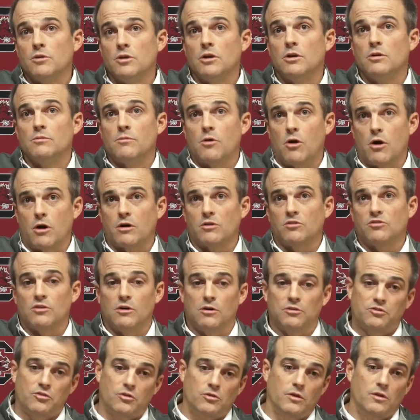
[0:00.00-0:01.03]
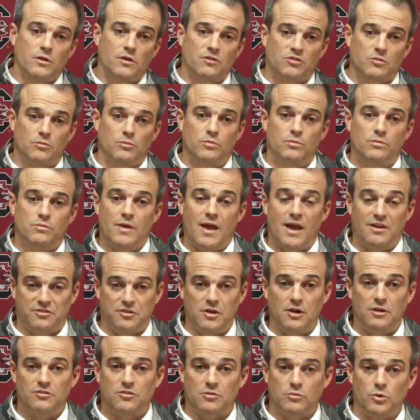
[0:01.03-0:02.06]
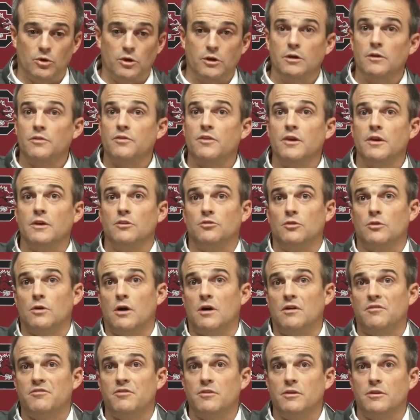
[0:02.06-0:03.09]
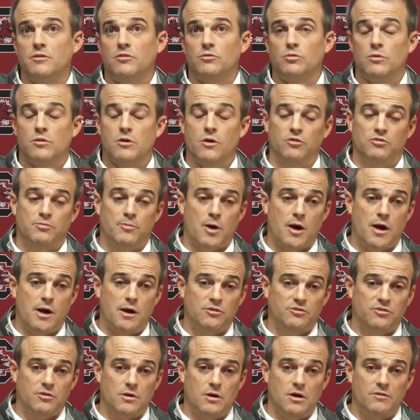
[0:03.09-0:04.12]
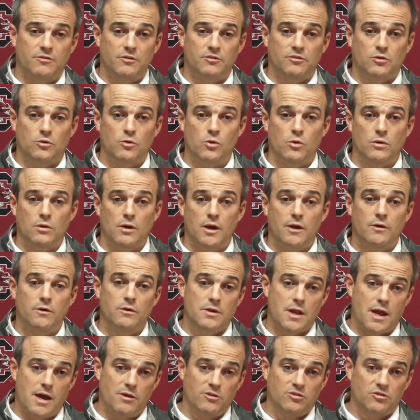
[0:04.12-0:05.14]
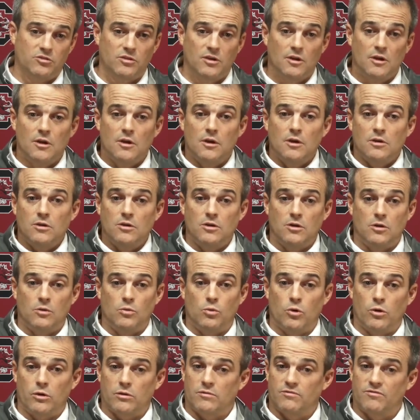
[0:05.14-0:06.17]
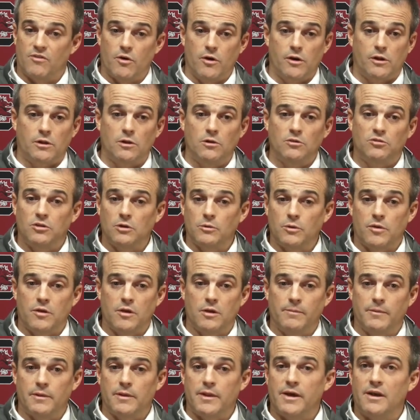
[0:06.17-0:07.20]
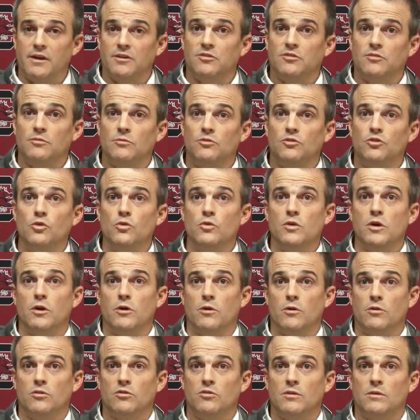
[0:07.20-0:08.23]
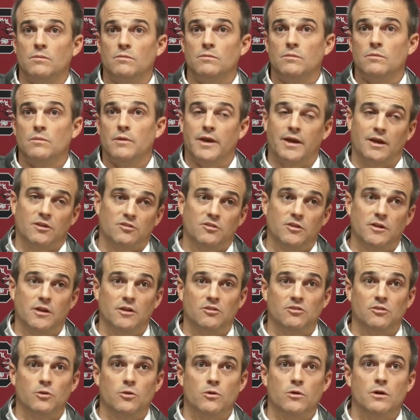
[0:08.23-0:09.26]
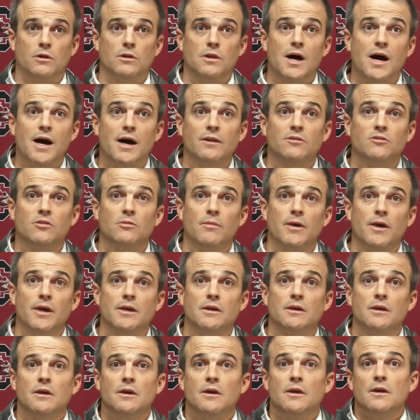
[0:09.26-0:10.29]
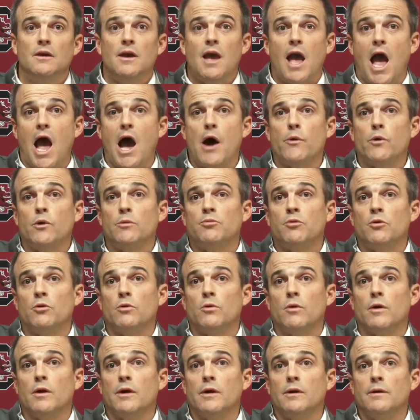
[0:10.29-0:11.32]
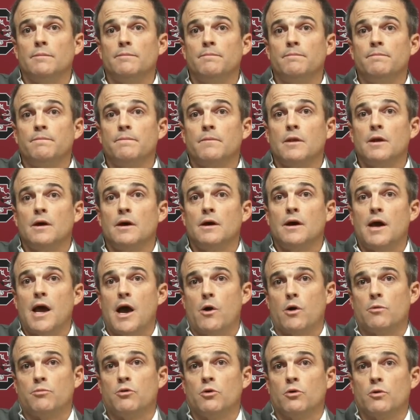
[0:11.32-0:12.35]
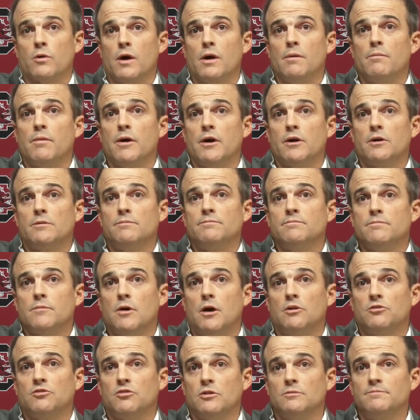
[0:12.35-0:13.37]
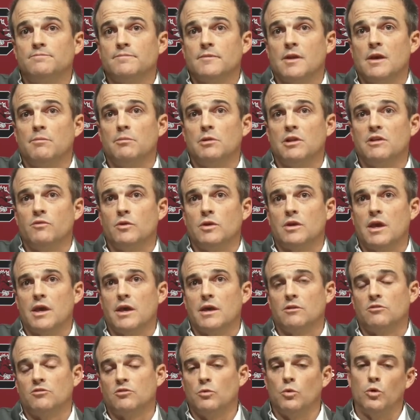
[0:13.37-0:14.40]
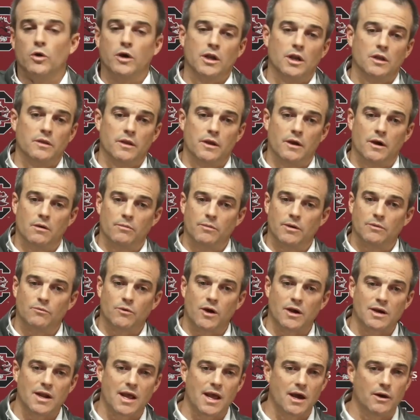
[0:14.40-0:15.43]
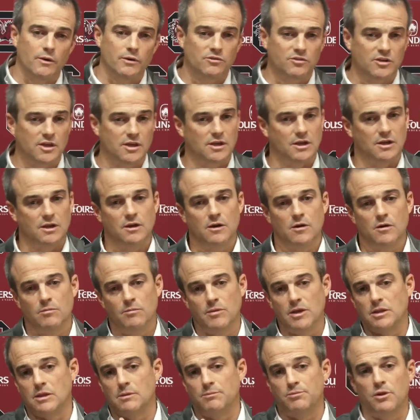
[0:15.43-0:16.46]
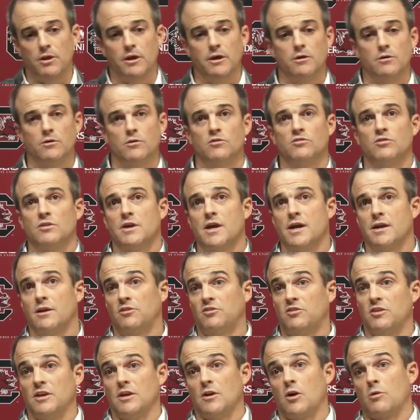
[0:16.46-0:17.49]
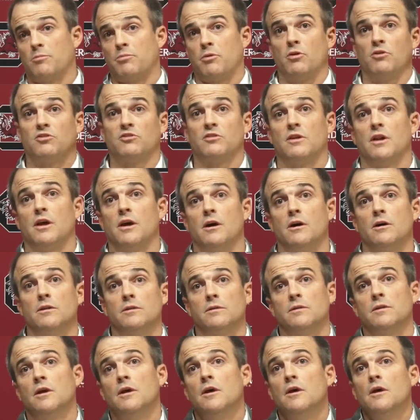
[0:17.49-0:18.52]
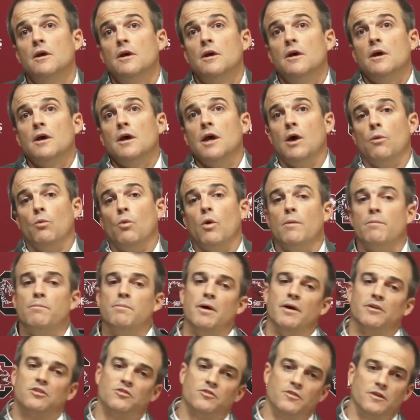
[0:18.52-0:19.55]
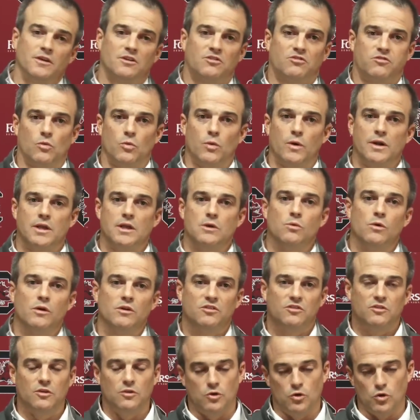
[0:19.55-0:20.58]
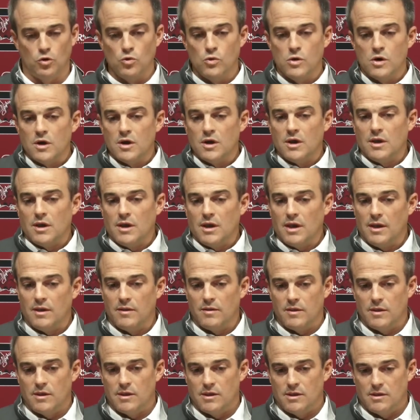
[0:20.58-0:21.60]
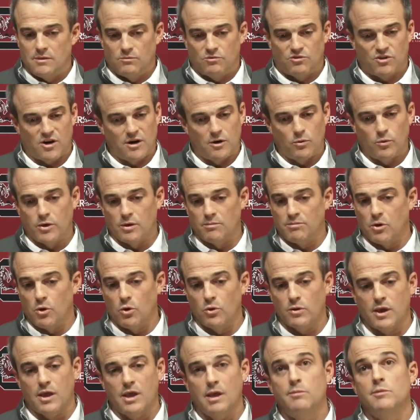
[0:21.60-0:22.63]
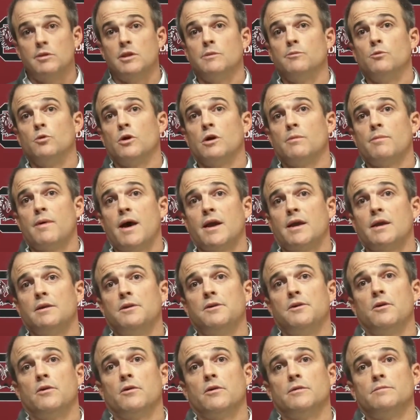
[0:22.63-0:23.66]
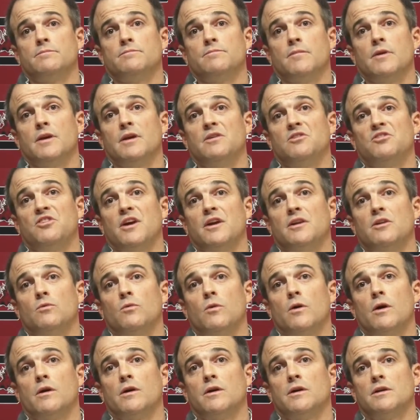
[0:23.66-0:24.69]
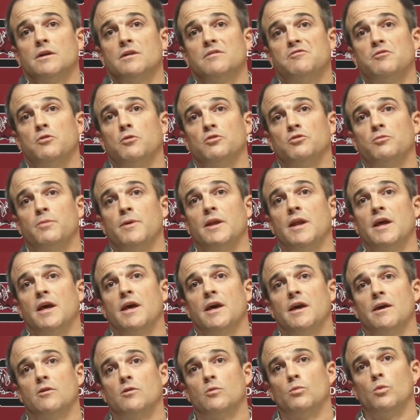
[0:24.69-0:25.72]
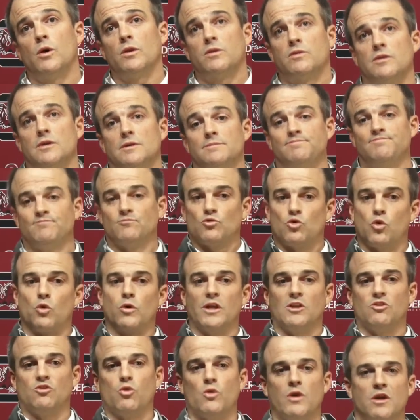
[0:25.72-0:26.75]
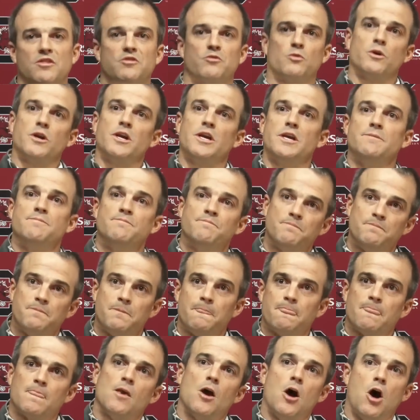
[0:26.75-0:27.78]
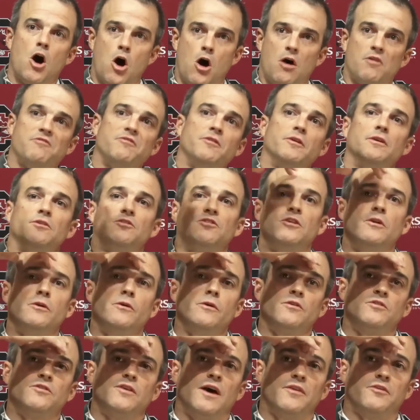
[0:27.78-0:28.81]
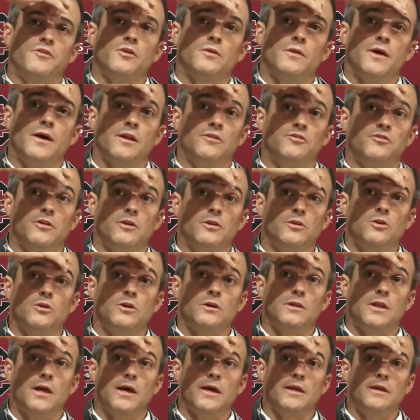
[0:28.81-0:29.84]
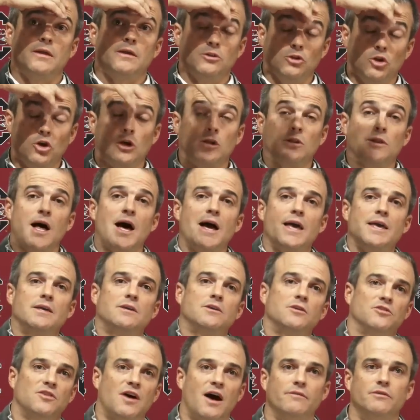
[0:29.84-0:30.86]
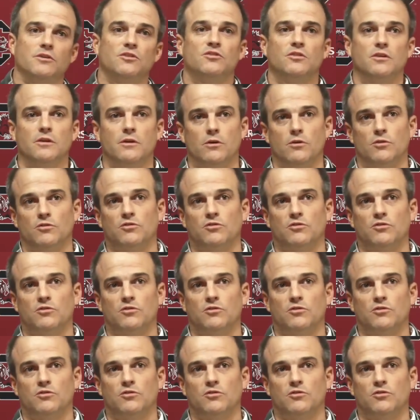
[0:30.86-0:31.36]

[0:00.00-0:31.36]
You know, Arkansas certainly has done some really good things on offense with Coach Browse, their offensive coordinator, and Dowell's, you know, worked very closely with him the last 2 years, and like I said, has learned a lot to make our program better also, and believe we can. So we'll get in there. I mean, right now it's getting in here and meeting the players and kind of seeing our personnel and what best fits for what he wants to do, and then trying to win a bowl game, and then we'll get back in here in January and get full speed ahead on what the 2023 offense here at South Carolina is going to look like, because obviously